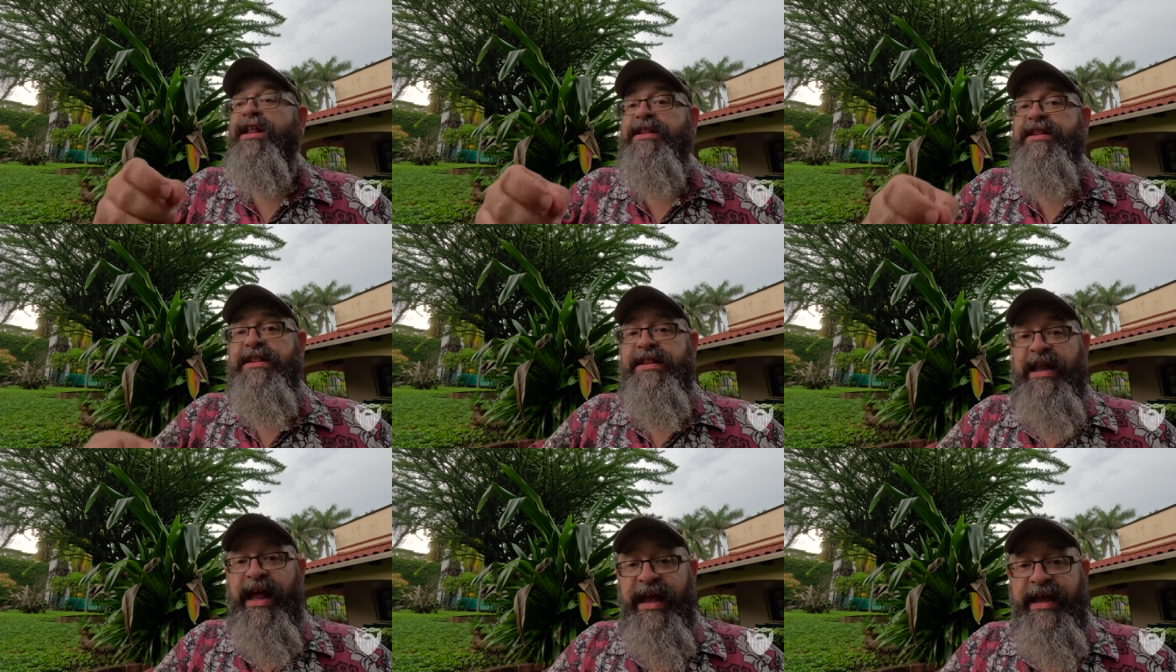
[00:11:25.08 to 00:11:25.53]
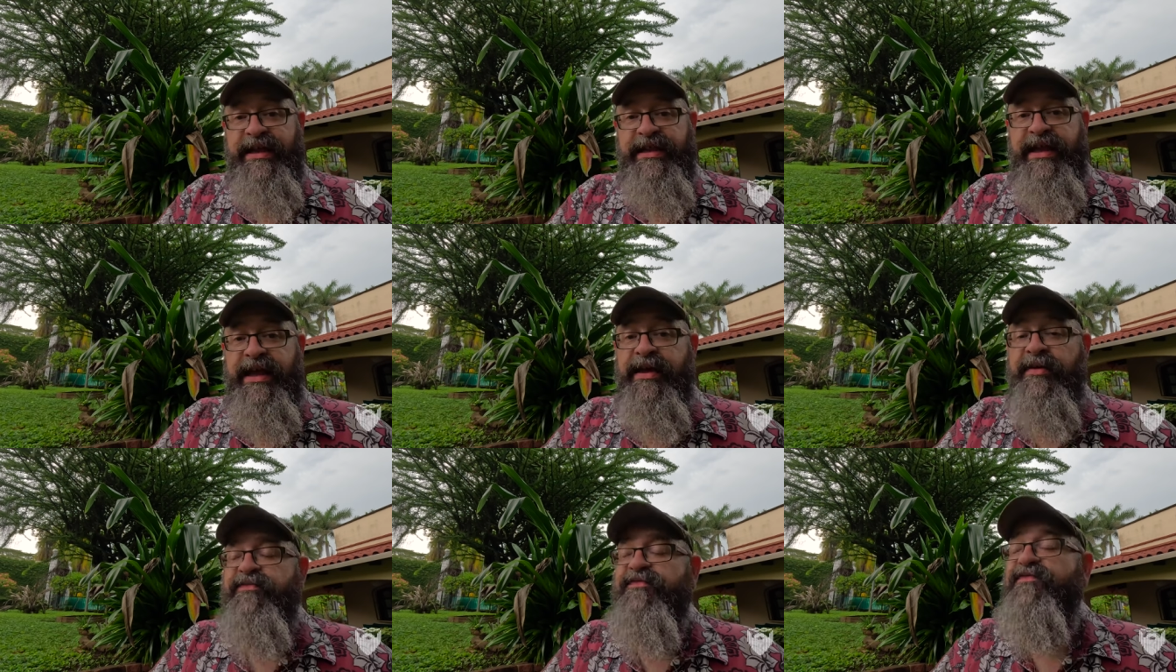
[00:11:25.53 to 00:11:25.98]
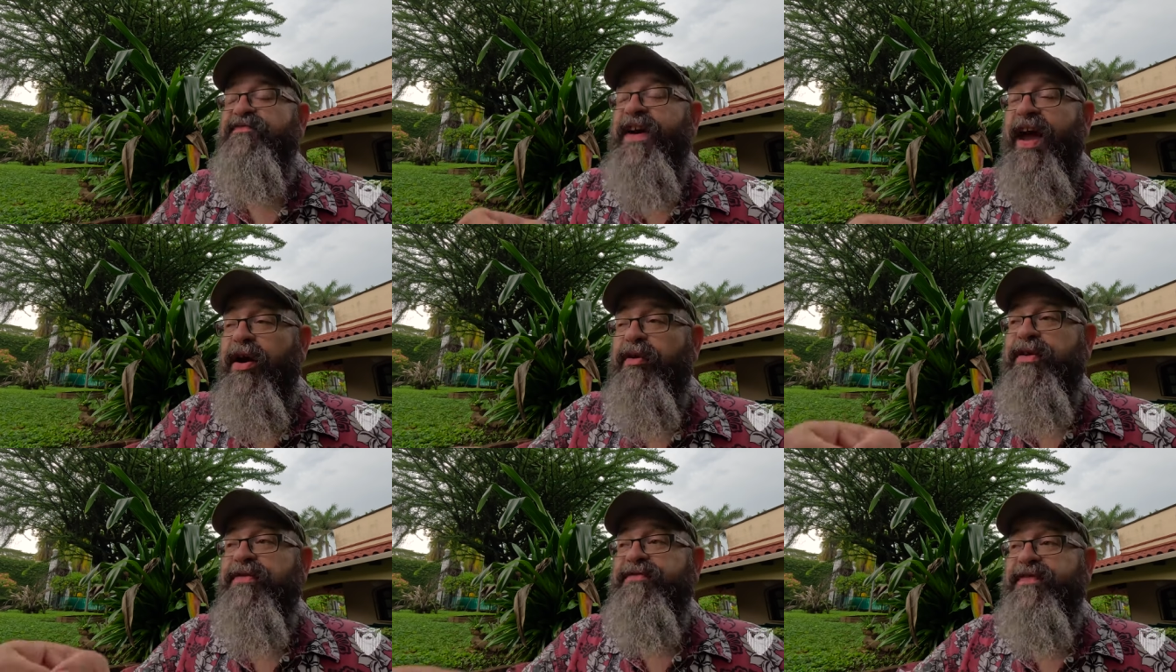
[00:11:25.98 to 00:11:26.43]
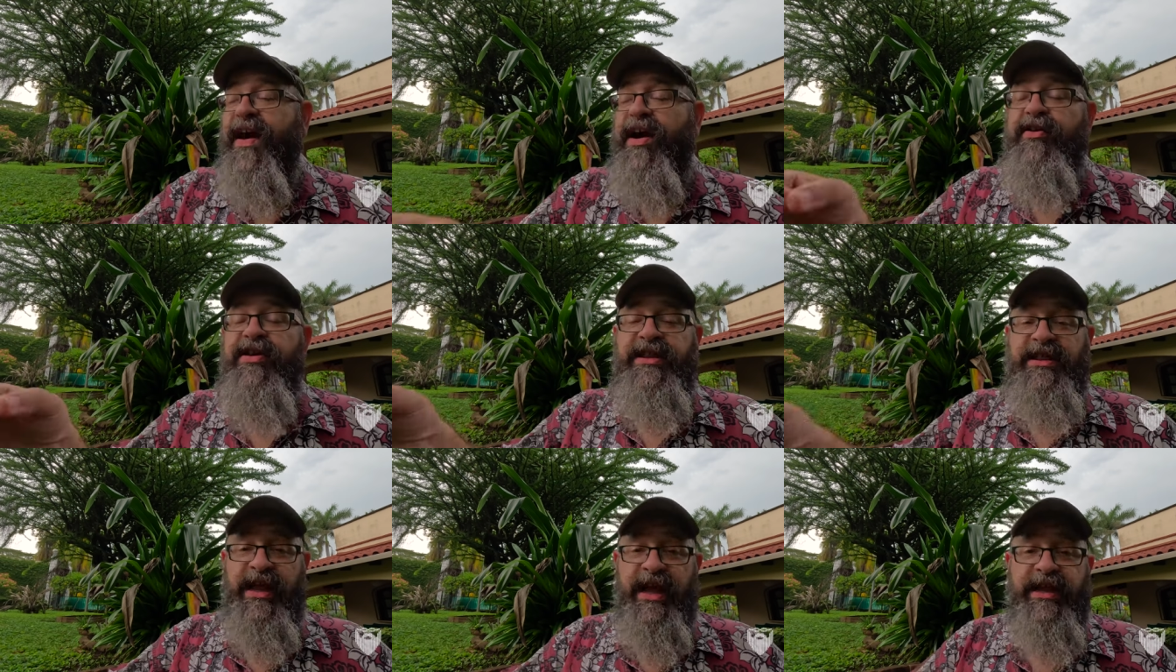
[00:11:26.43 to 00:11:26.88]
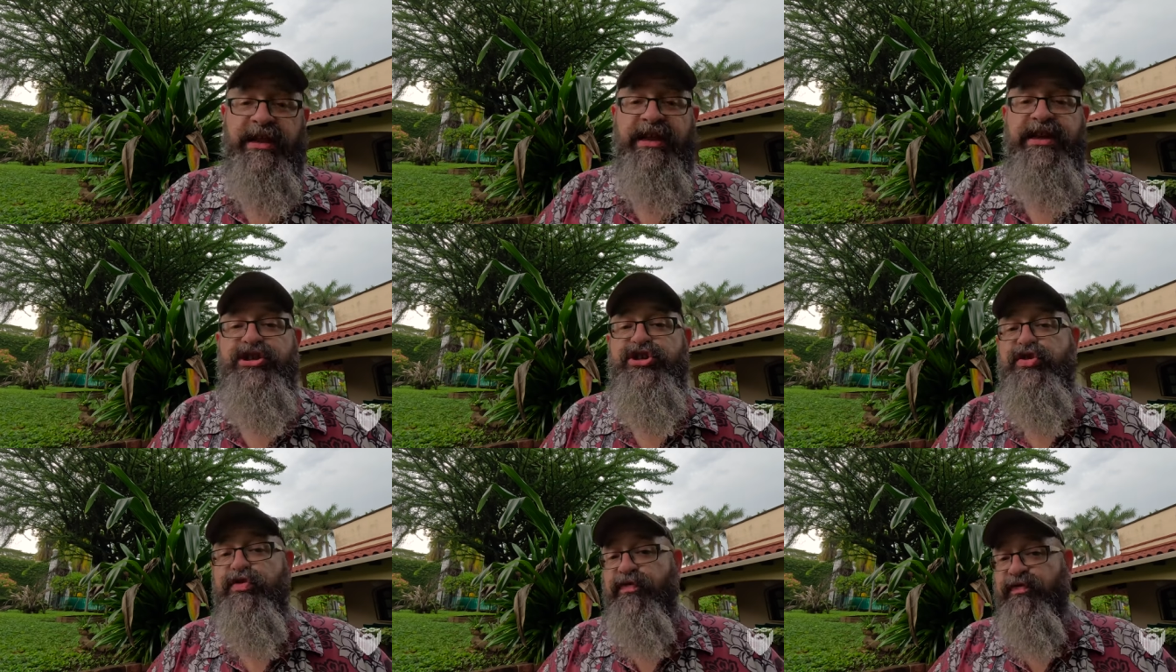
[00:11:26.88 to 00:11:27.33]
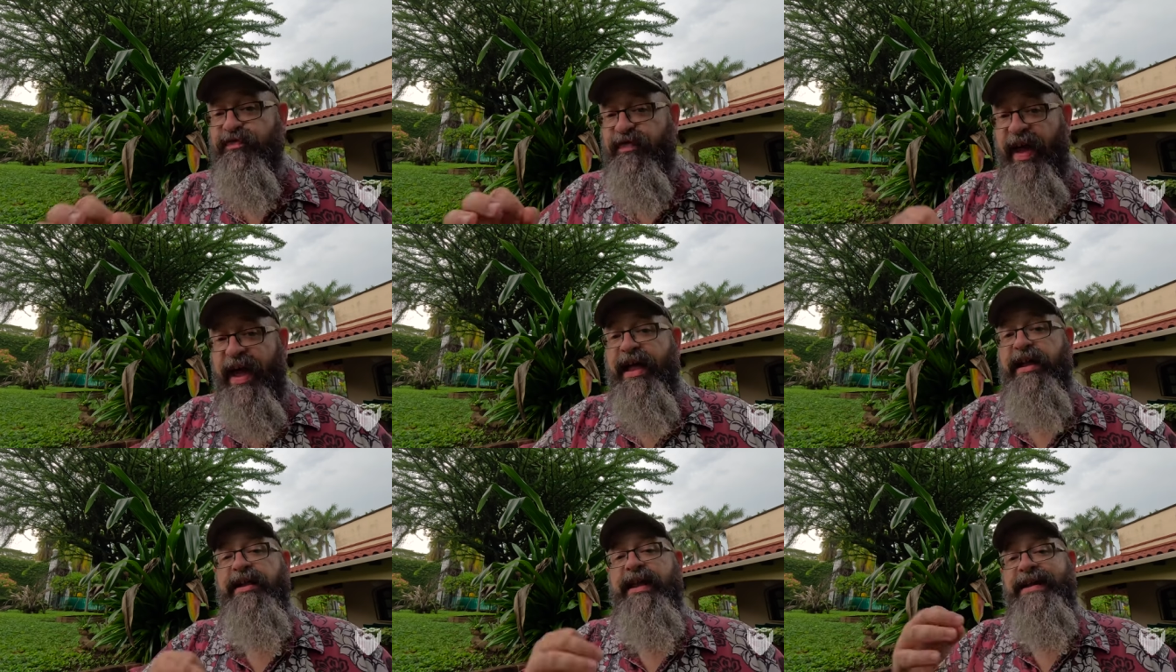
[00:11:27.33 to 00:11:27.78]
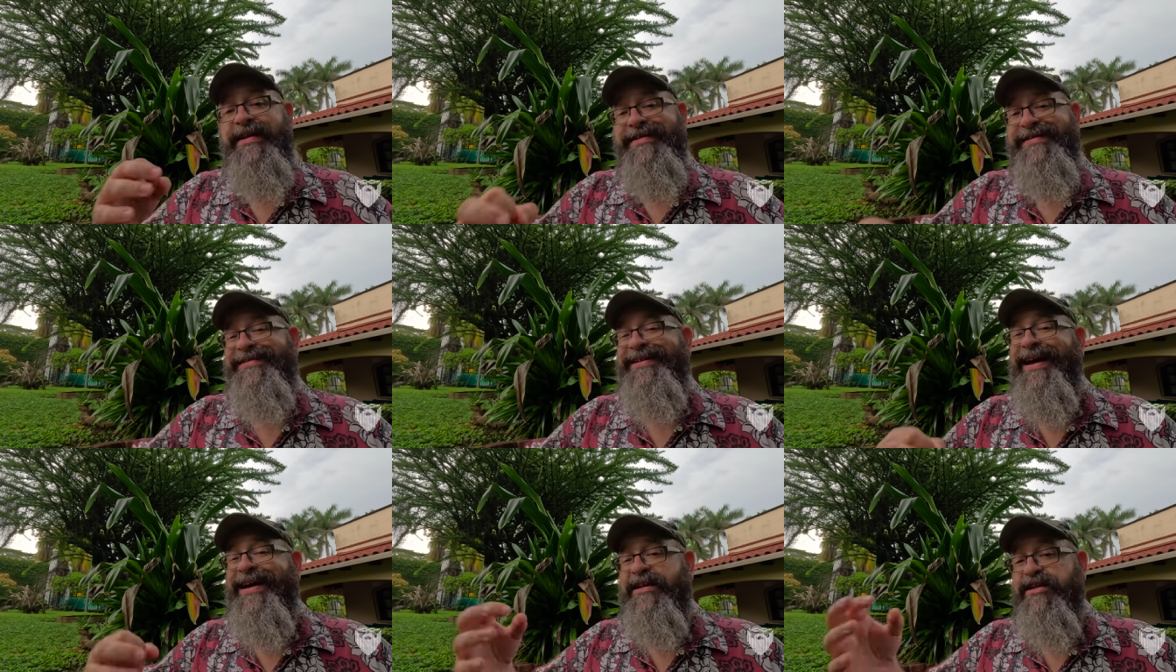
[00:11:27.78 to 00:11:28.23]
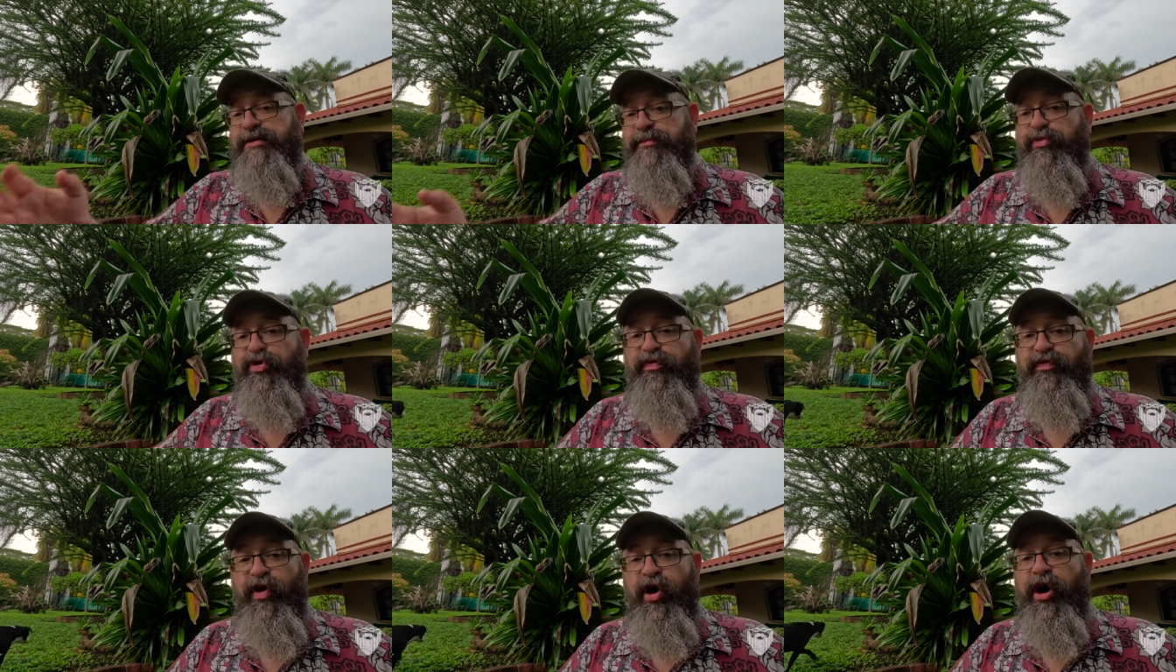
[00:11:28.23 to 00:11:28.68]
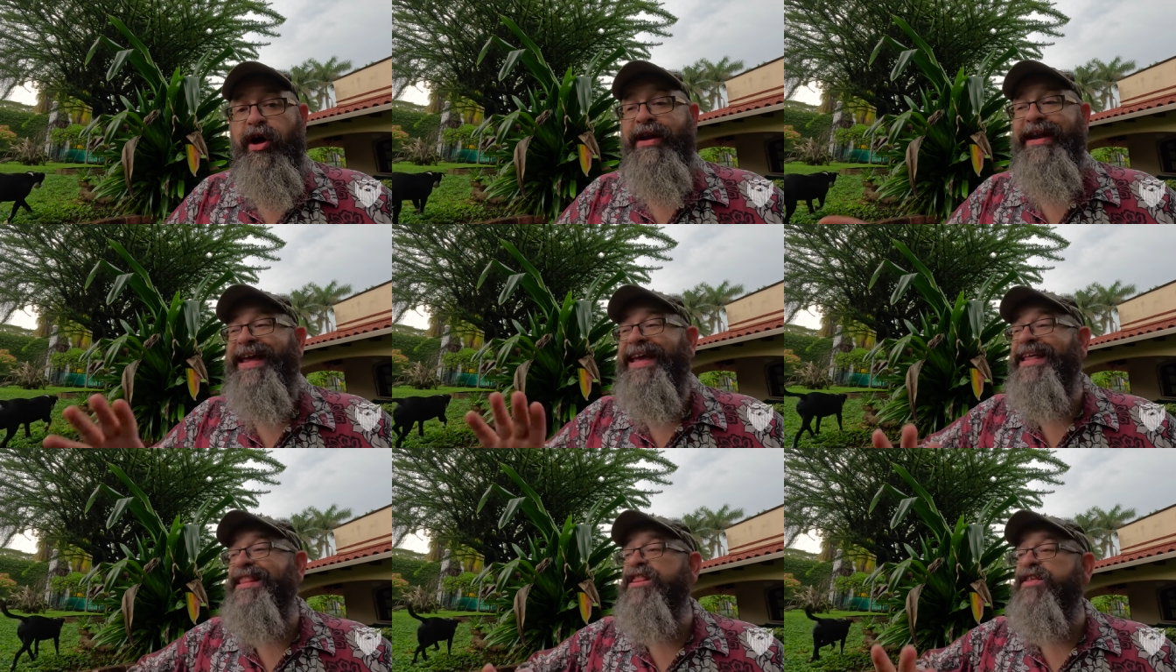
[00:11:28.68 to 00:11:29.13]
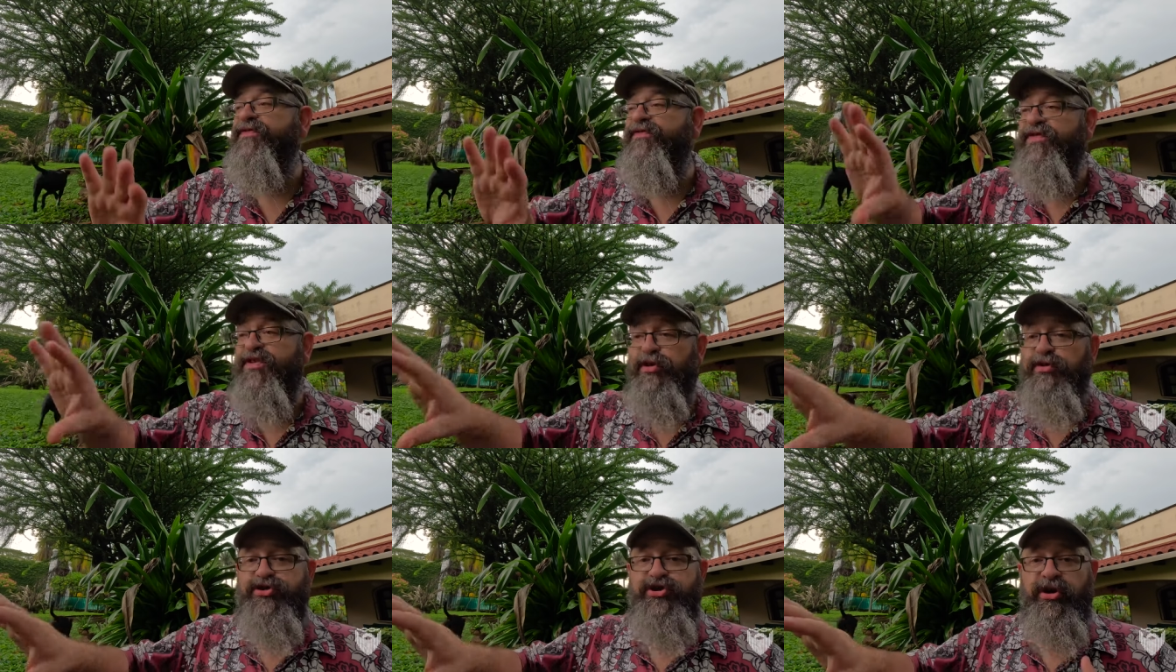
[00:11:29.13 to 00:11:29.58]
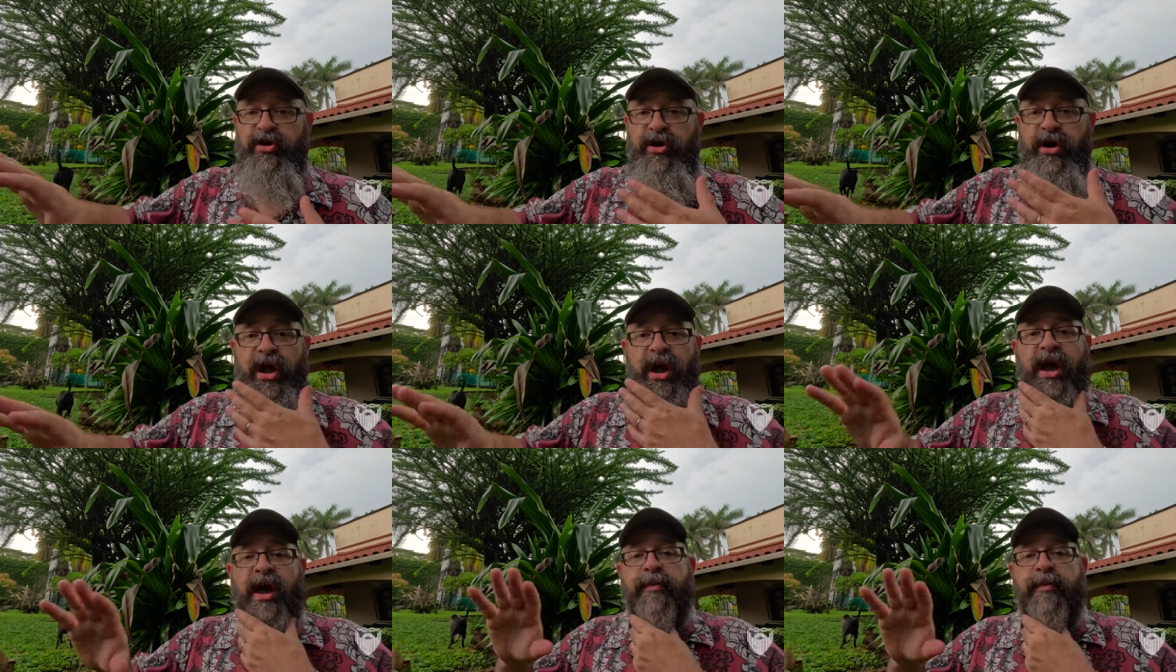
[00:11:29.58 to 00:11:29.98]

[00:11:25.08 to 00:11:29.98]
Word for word: likely, very, very likely to fail and decide to move on in the future,